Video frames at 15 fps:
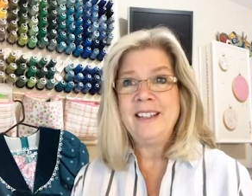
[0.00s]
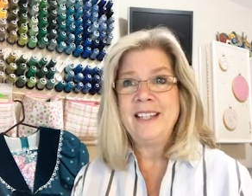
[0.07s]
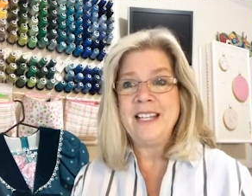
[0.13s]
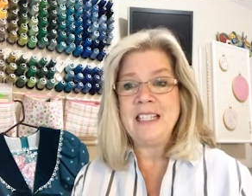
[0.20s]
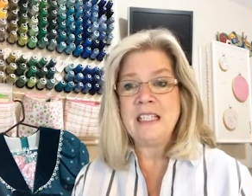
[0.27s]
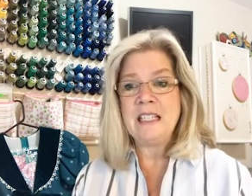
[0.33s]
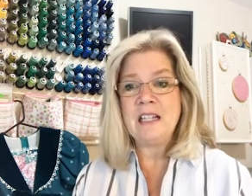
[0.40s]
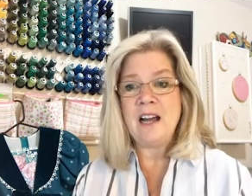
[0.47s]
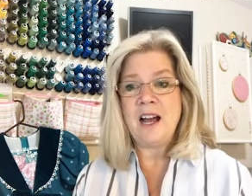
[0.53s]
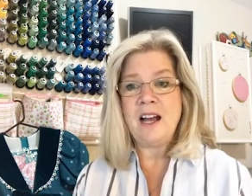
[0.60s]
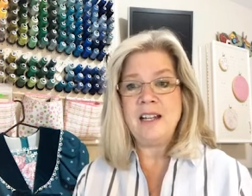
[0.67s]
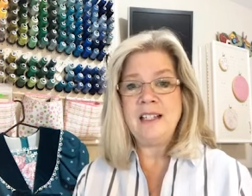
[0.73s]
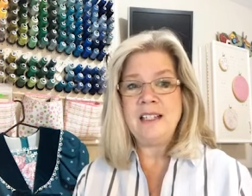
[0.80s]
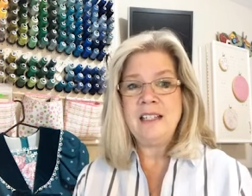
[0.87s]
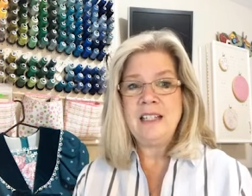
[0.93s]
It's
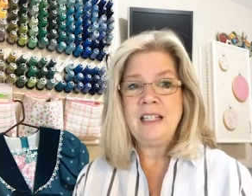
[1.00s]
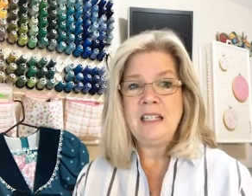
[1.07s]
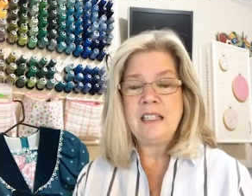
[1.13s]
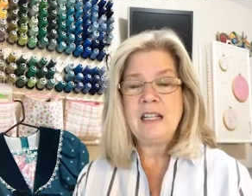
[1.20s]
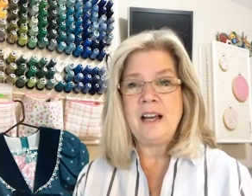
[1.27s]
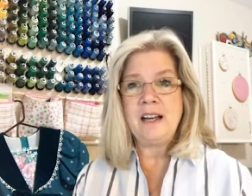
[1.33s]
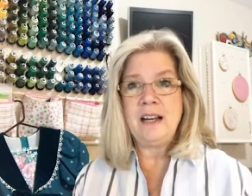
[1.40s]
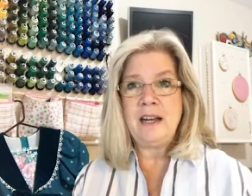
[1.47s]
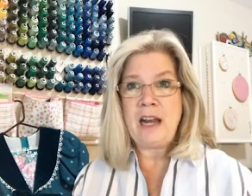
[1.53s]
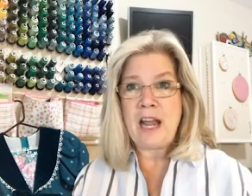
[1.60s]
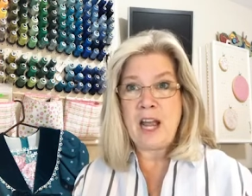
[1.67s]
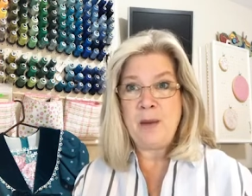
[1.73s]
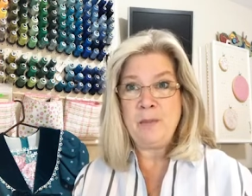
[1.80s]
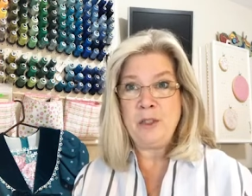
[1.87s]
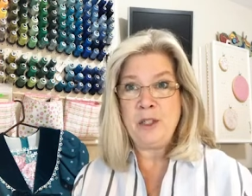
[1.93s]
not, it's got a
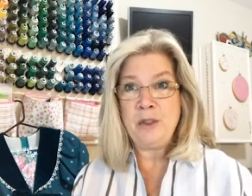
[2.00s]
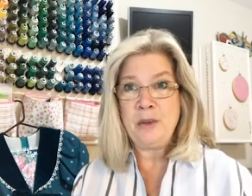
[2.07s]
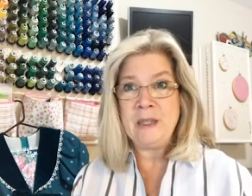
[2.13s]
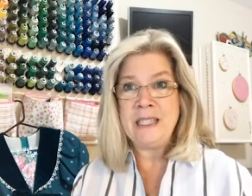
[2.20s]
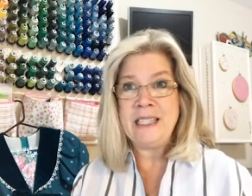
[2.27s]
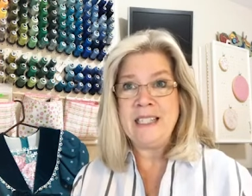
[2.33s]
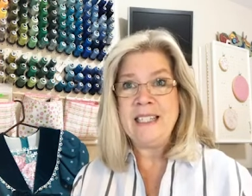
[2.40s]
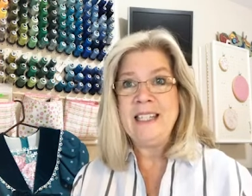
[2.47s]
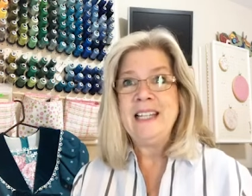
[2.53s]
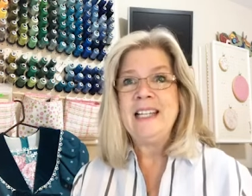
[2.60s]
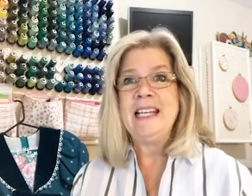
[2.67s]
nap to it.